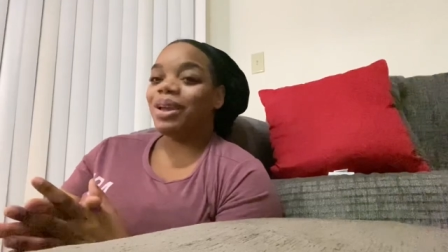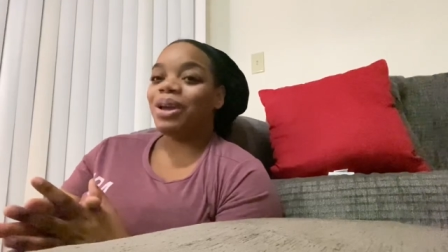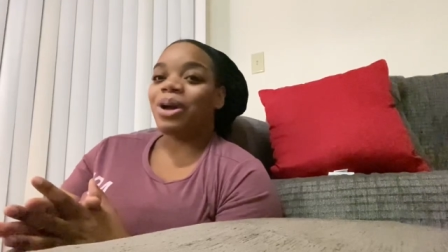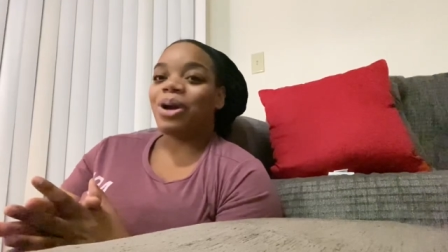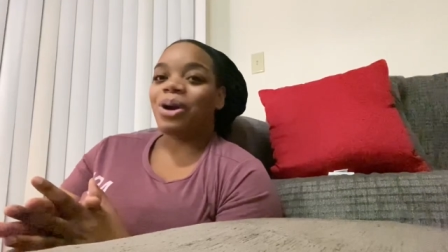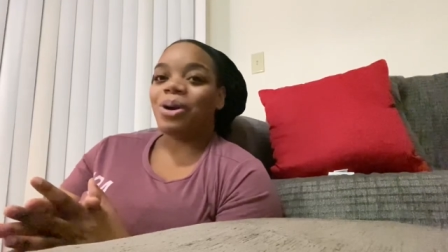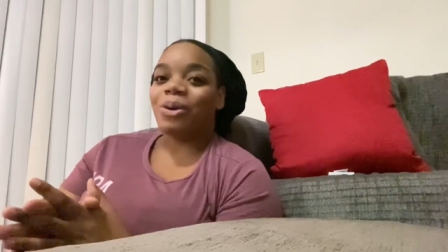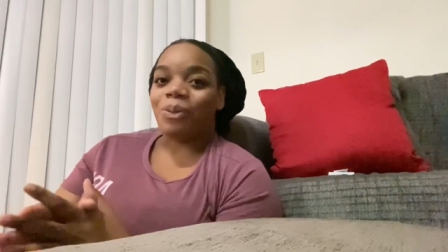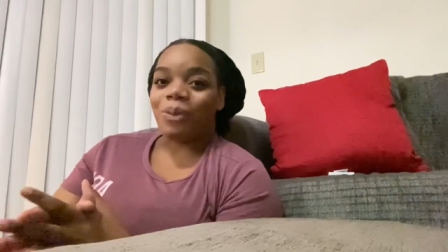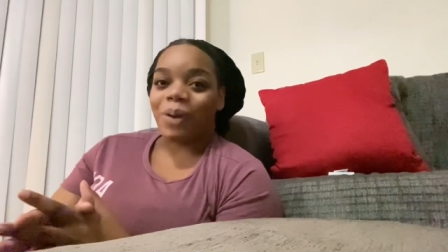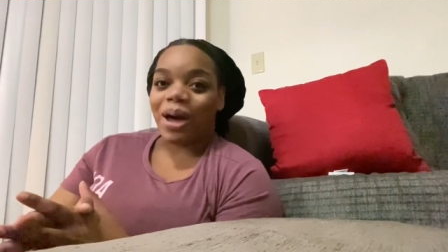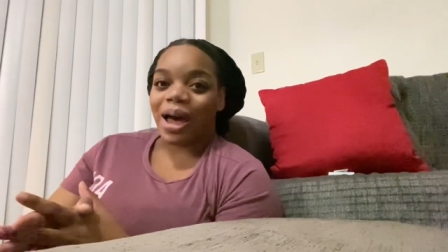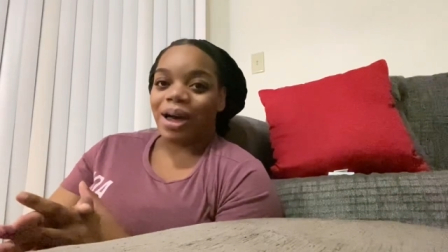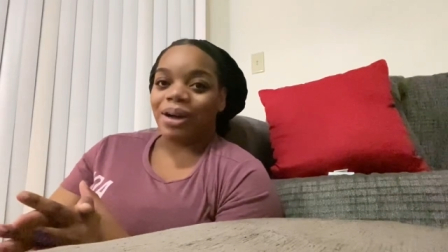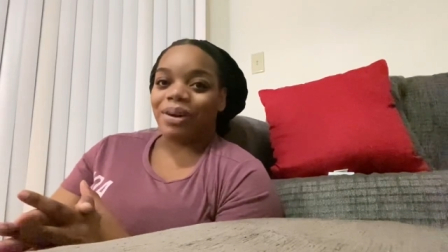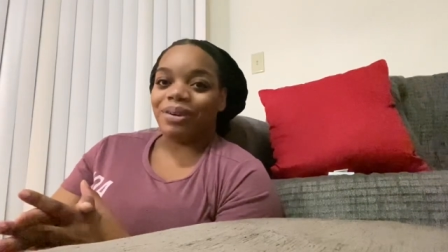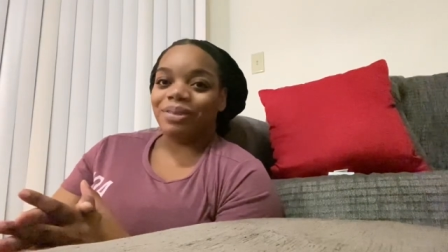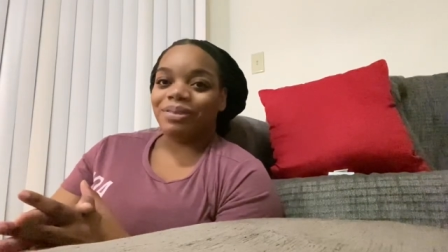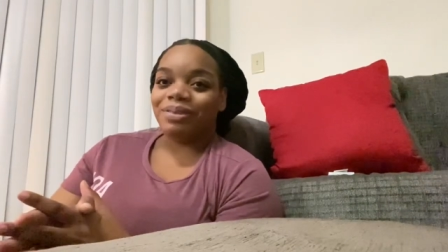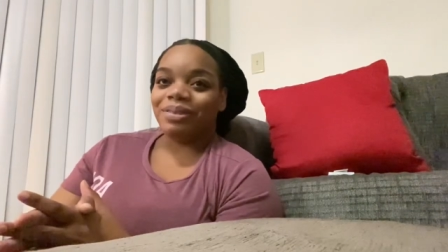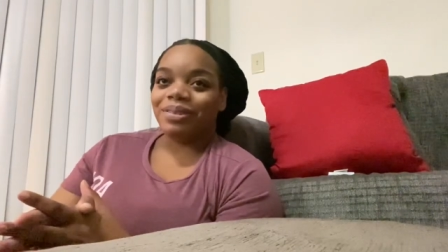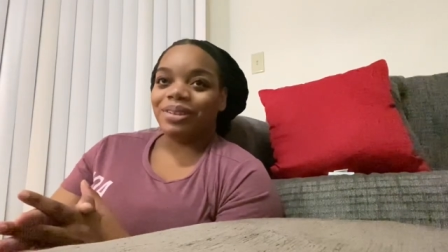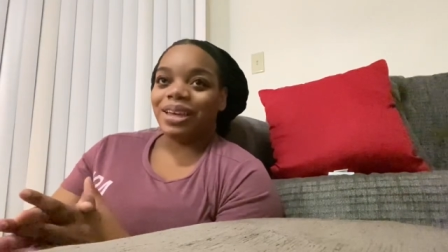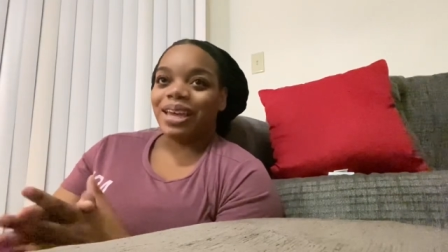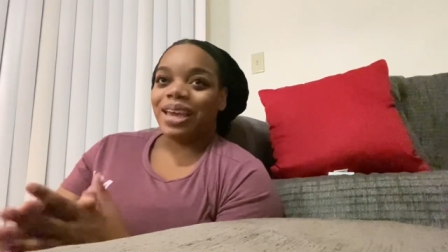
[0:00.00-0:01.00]
Wow.
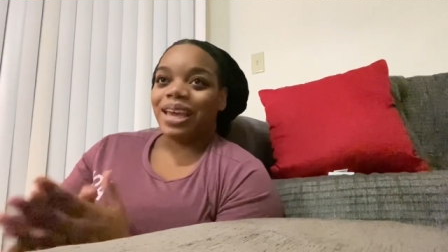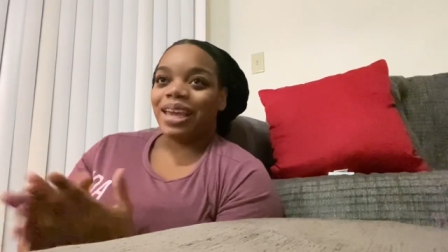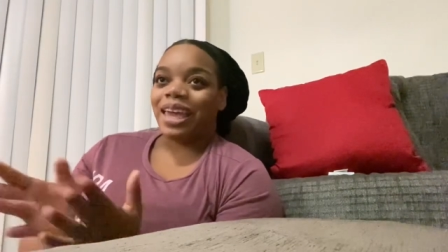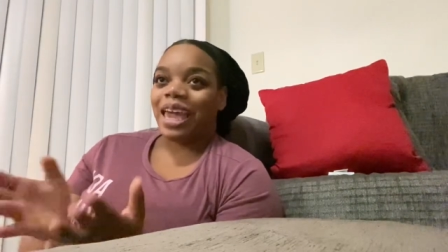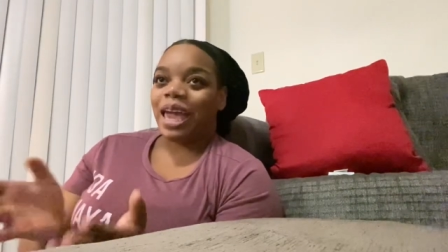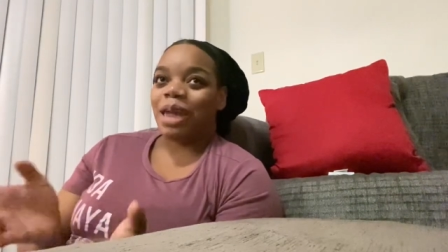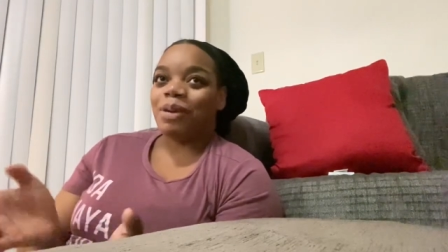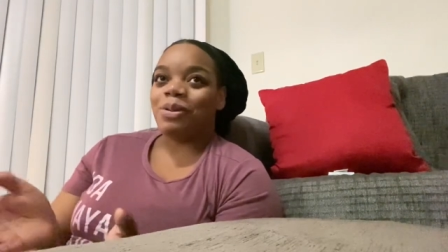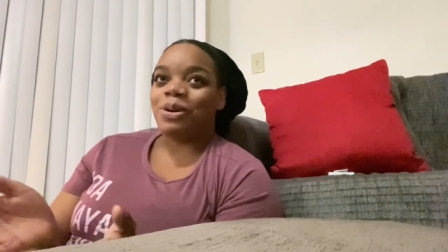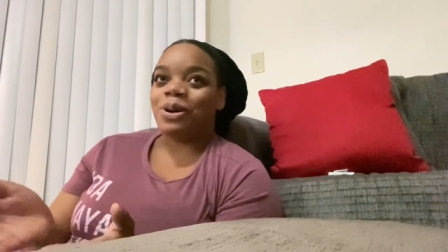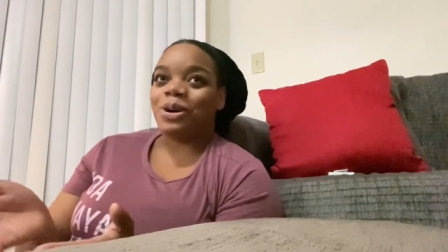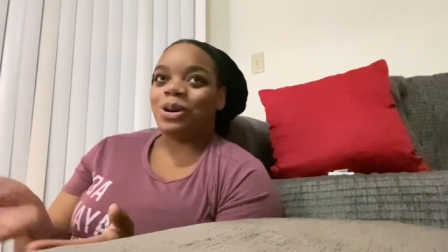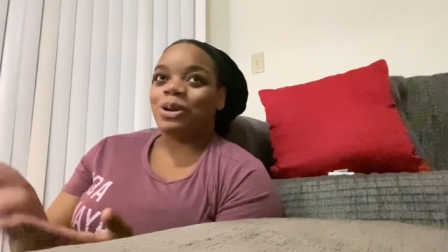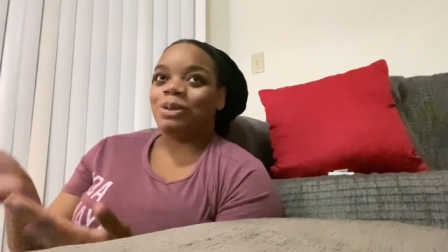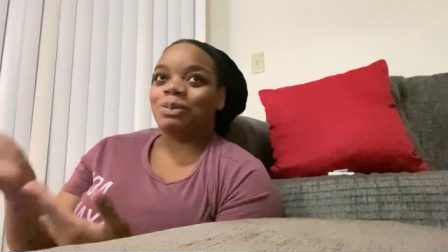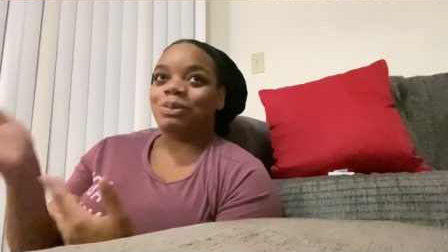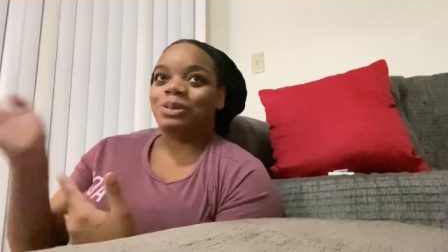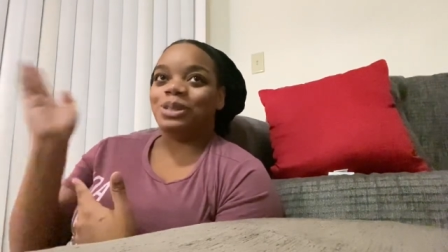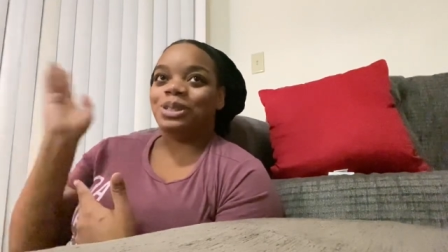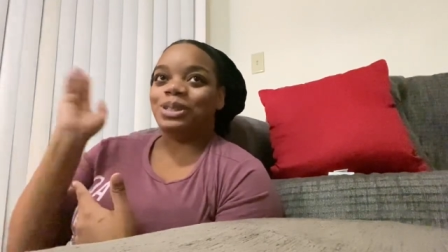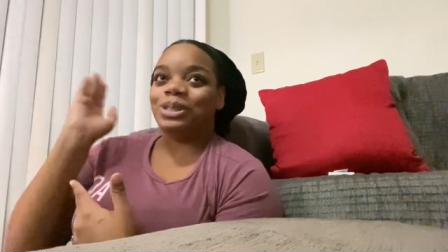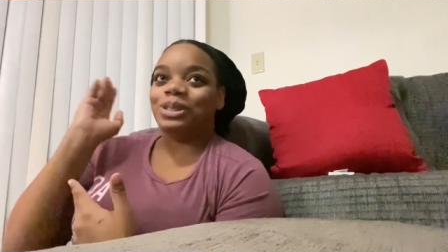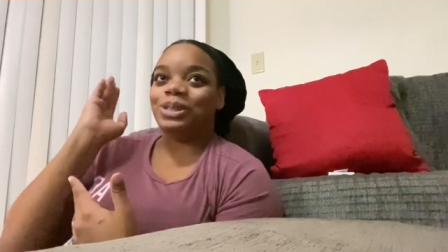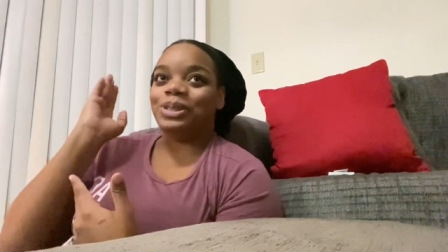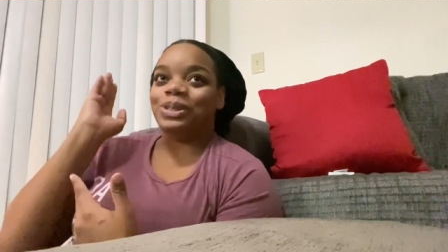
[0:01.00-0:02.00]
Came home
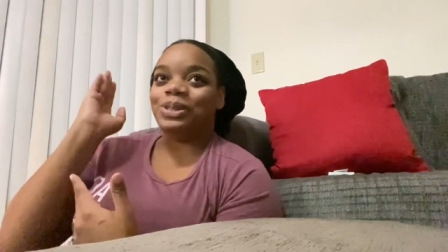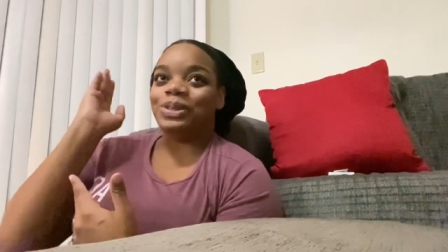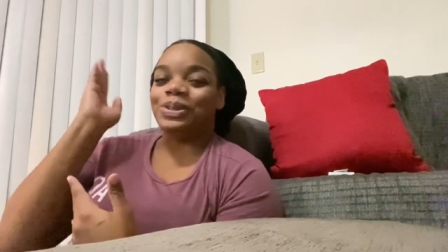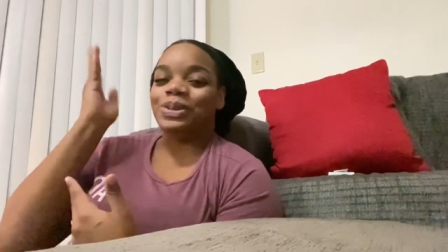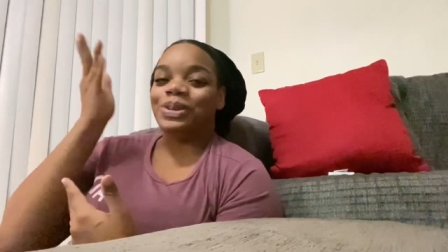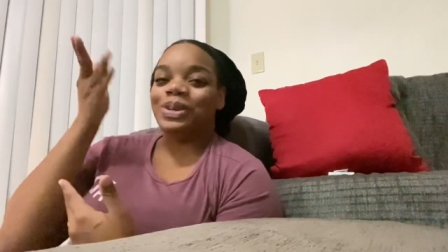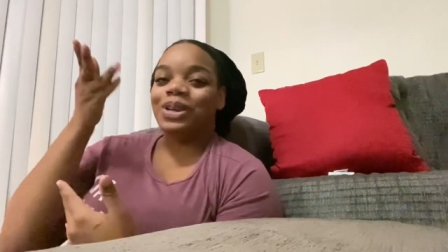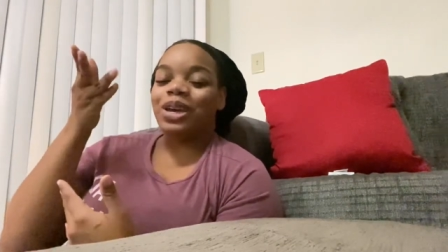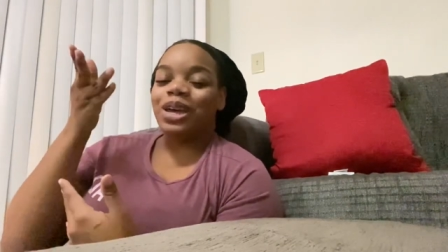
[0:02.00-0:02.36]
to